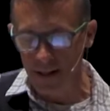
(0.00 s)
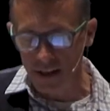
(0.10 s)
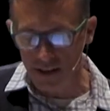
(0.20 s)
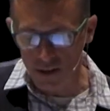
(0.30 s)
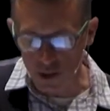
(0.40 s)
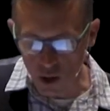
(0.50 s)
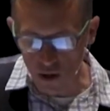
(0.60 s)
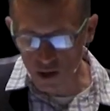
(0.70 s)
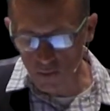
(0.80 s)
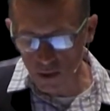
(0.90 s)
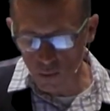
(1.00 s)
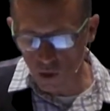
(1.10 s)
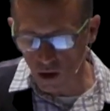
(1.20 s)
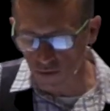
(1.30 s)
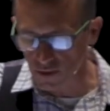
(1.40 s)
Discouragement
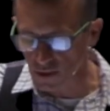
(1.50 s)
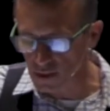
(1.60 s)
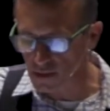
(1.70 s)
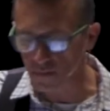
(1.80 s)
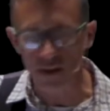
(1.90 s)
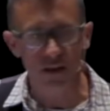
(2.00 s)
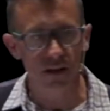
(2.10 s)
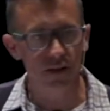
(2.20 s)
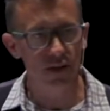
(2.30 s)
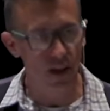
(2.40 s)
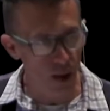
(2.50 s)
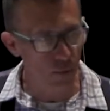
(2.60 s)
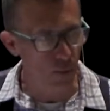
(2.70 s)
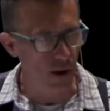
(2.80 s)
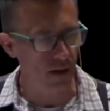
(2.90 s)
will often lead me to
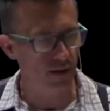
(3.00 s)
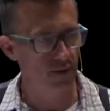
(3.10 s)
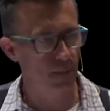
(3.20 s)
compromise.